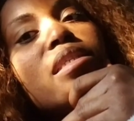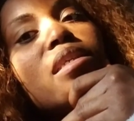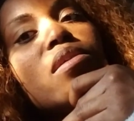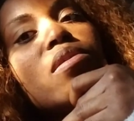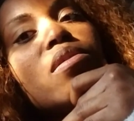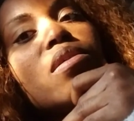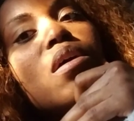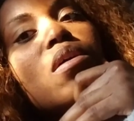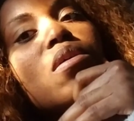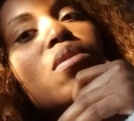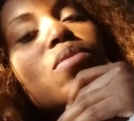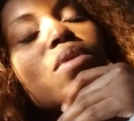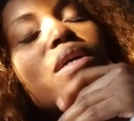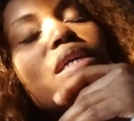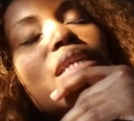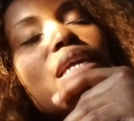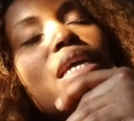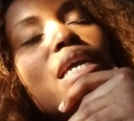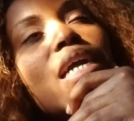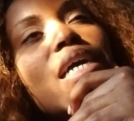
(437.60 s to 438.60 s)
And you know one
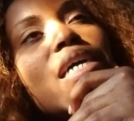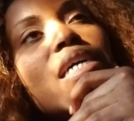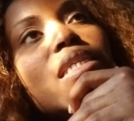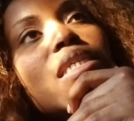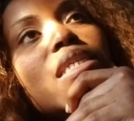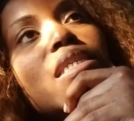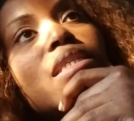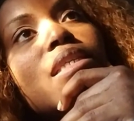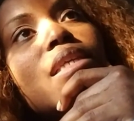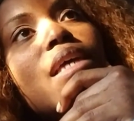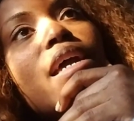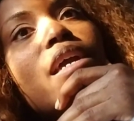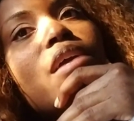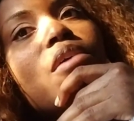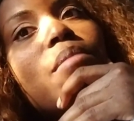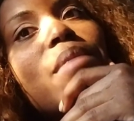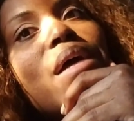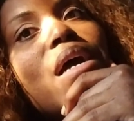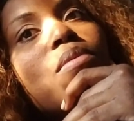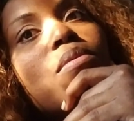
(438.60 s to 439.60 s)
thing I dislike
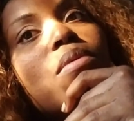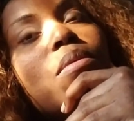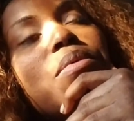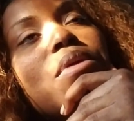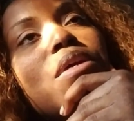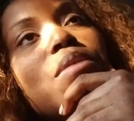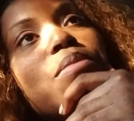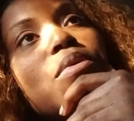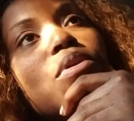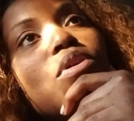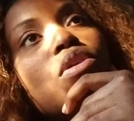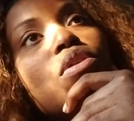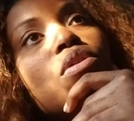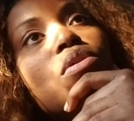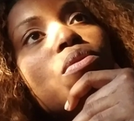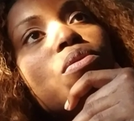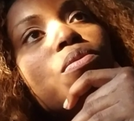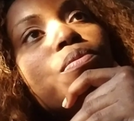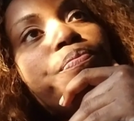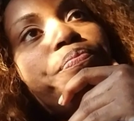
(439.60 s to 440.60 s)
about what people
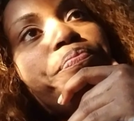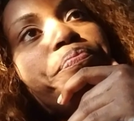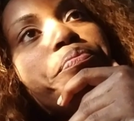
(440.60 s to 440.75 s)
do,